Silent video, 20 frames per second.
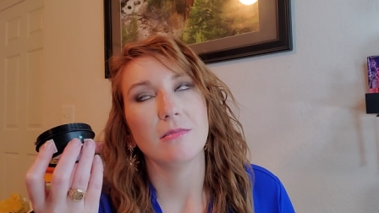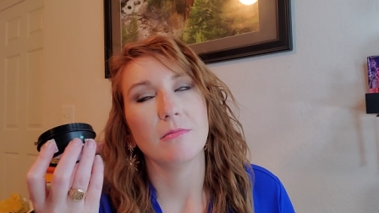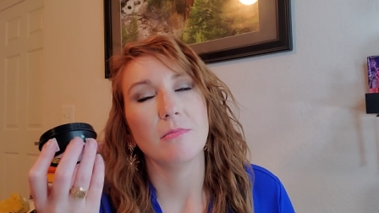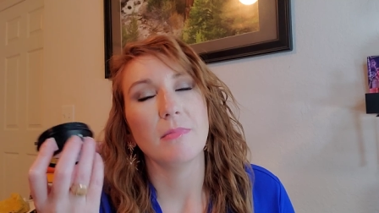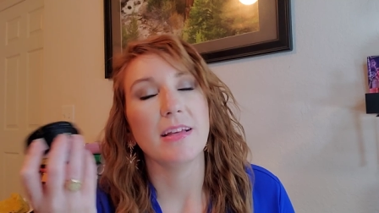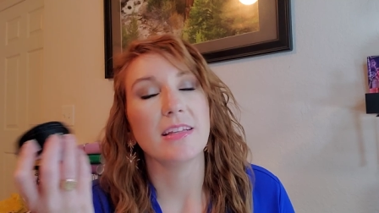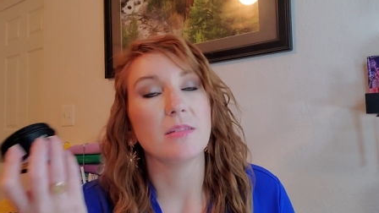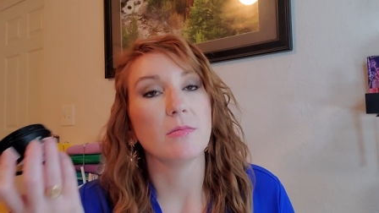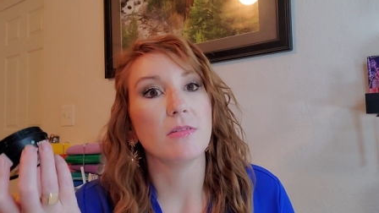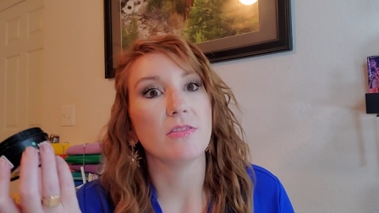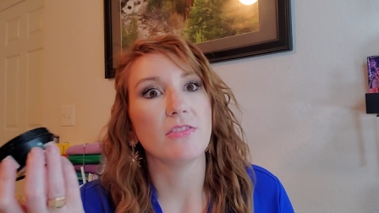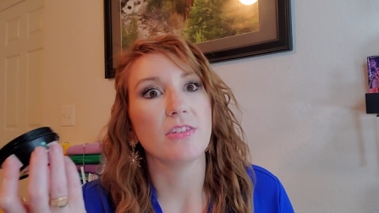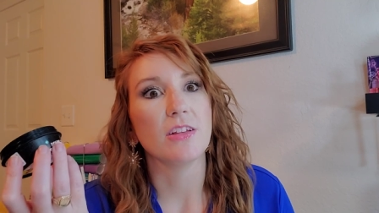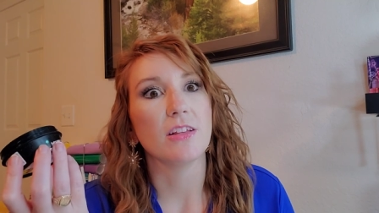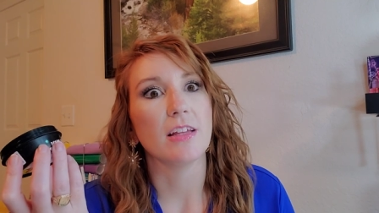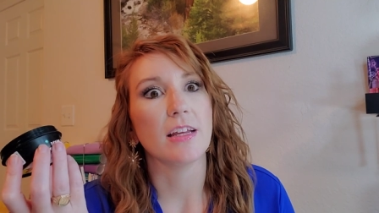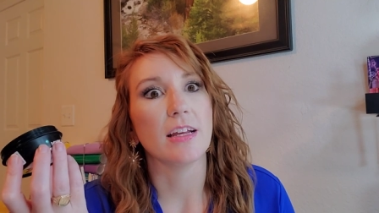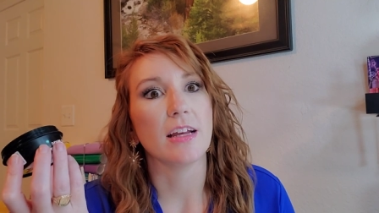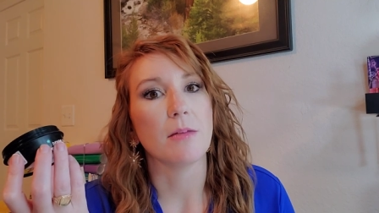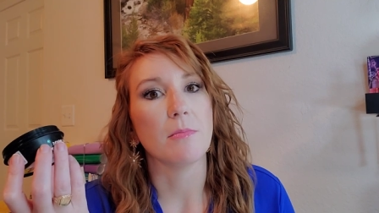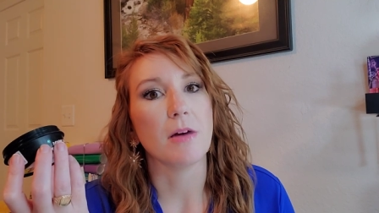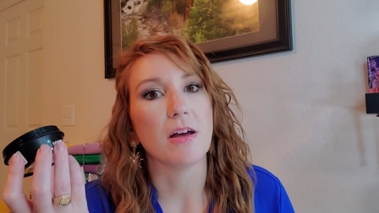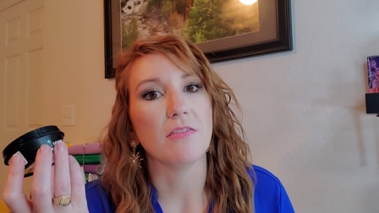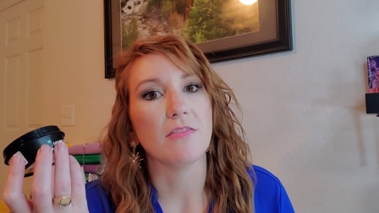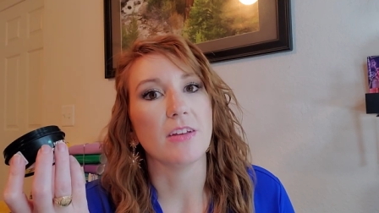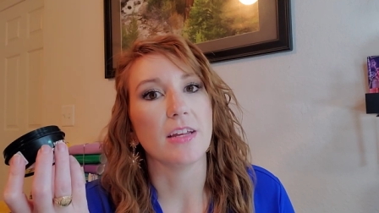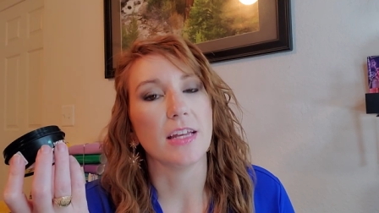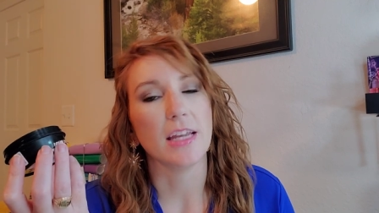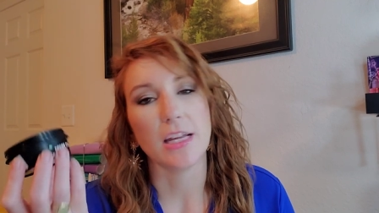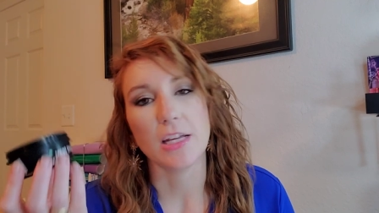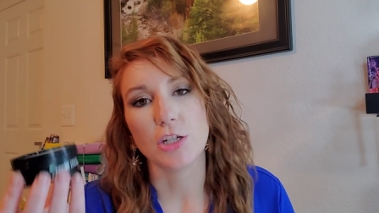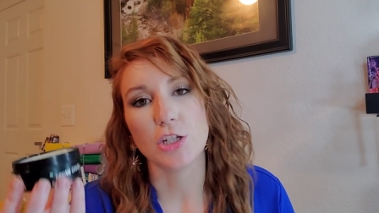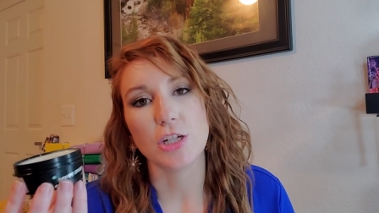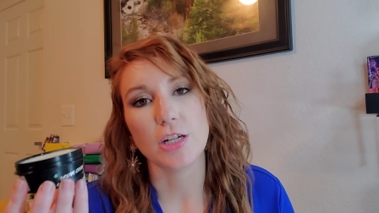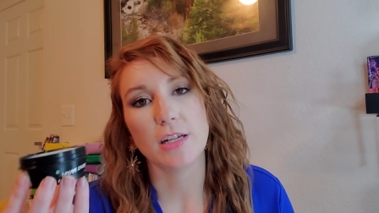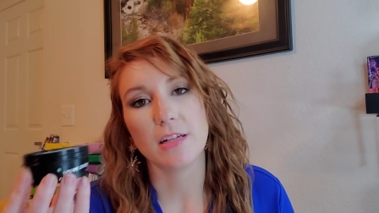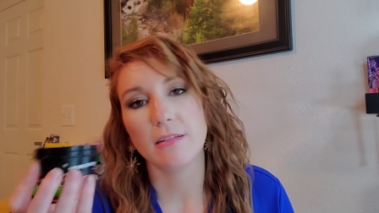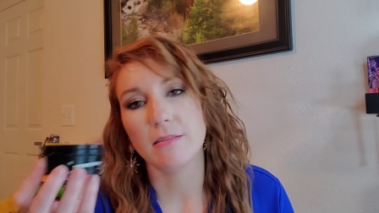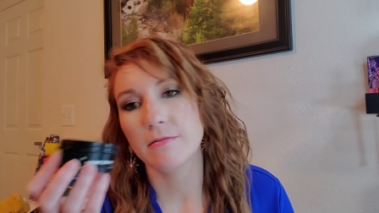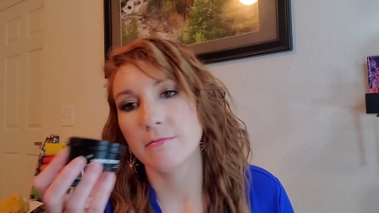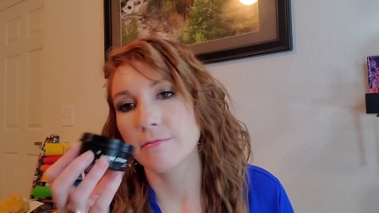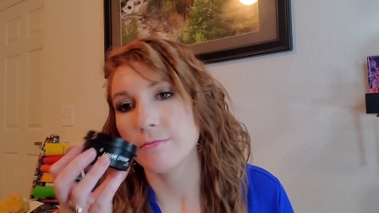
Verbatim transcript: makes me feel like I'm on vacation